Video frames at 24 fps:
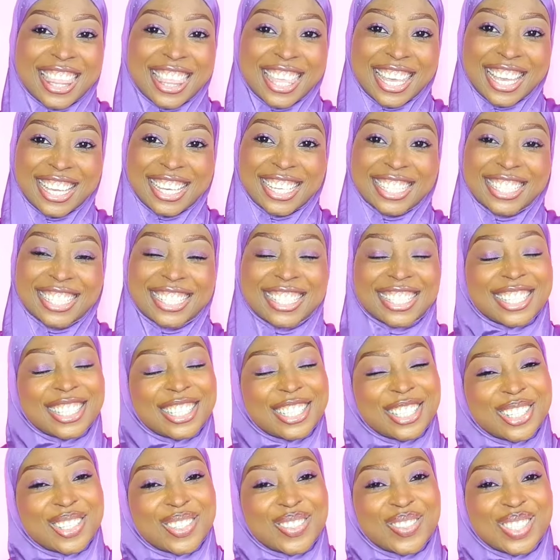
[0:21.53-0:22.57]
This
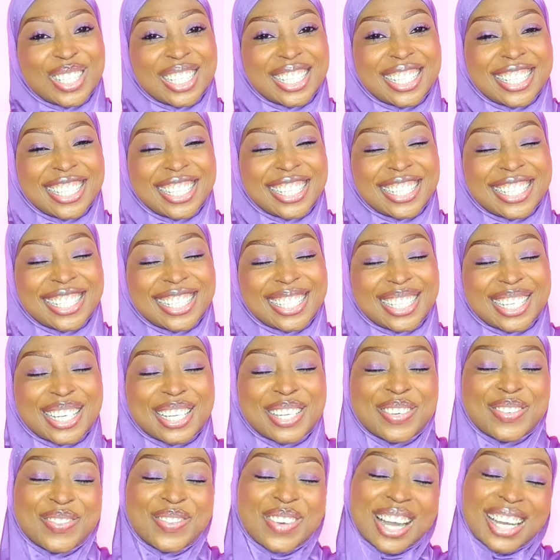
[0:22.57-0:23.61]
is your wing lady,
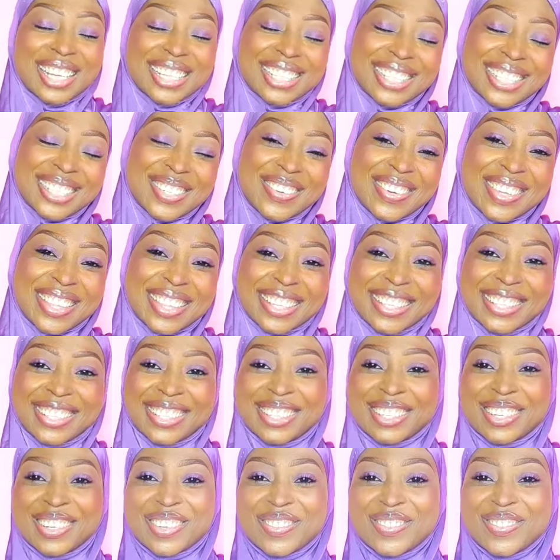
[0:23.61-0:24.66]
and I'm back today with
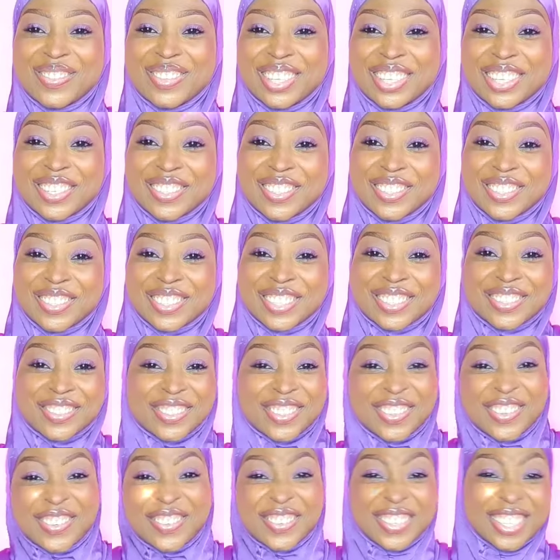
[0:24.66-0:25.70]
another
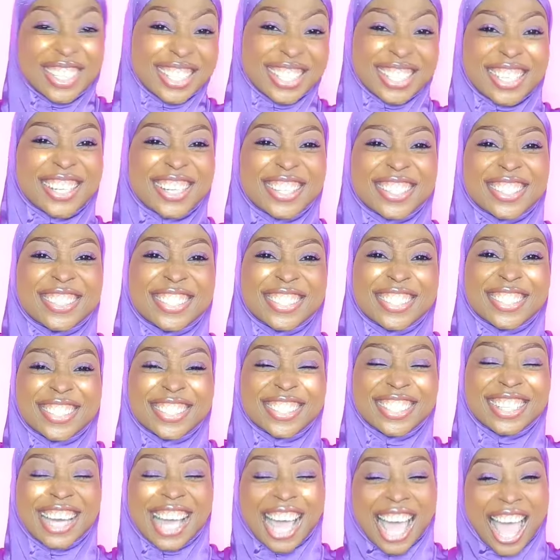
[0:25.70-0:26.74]
beautiful
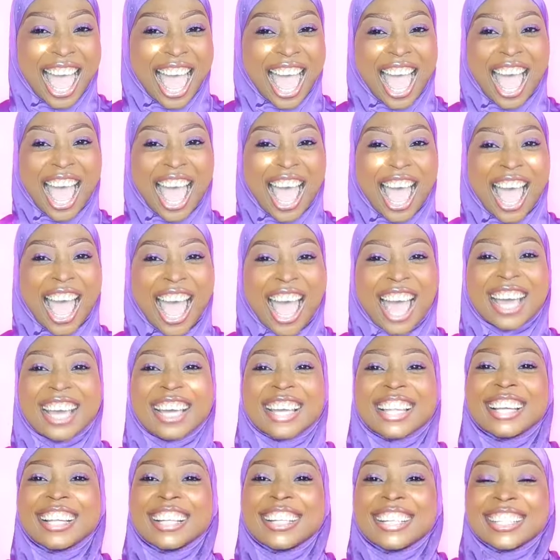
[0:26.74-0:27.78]
video.
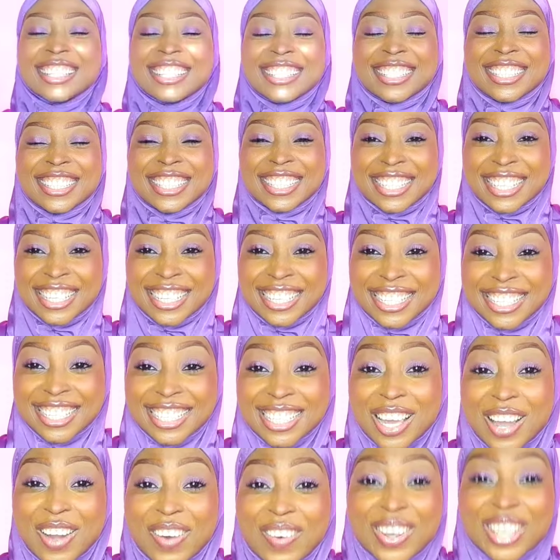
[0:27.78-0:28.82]
Hey
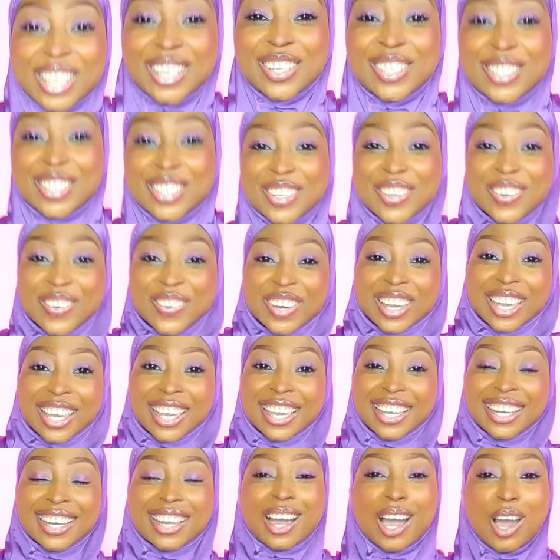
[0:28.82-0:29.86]
guys, how are you
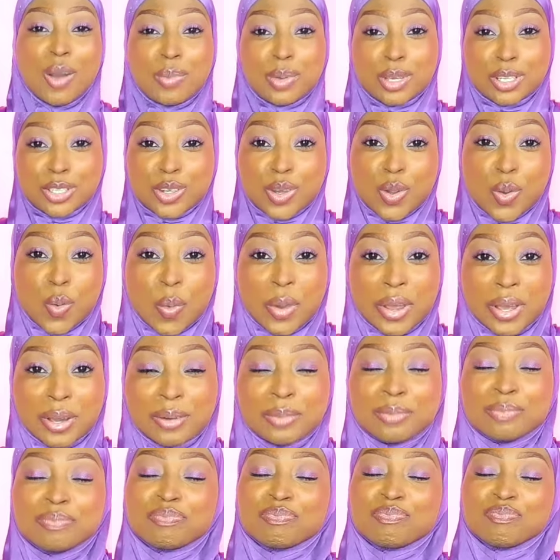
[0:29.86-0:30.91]
doing? I hope you're doing
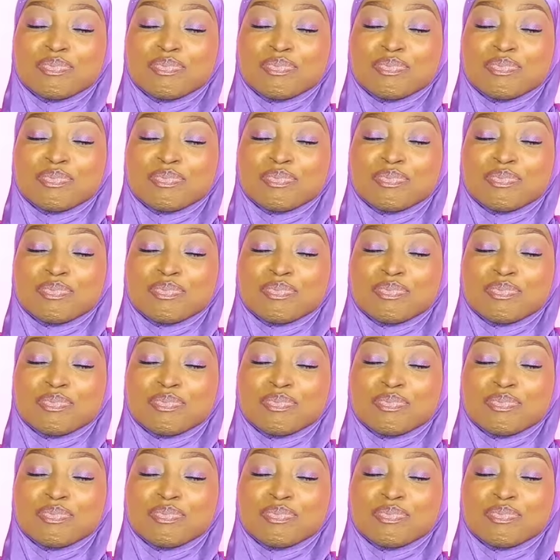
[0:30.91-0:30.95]
well.